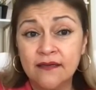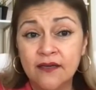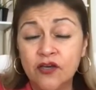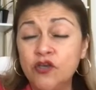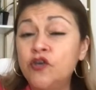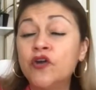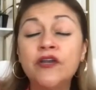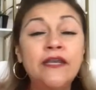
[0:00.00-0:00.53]

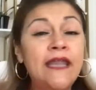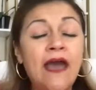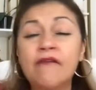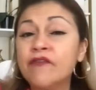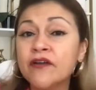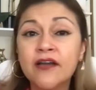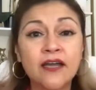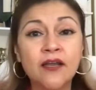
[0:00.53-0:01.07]
you're
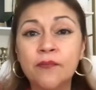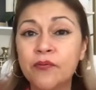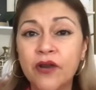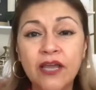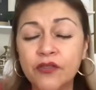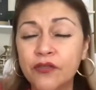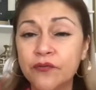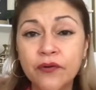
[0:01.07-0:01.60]
never going to
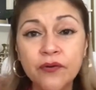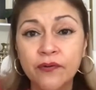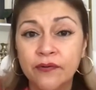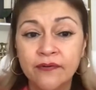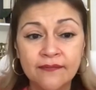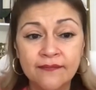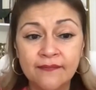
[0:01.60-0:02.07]
break through.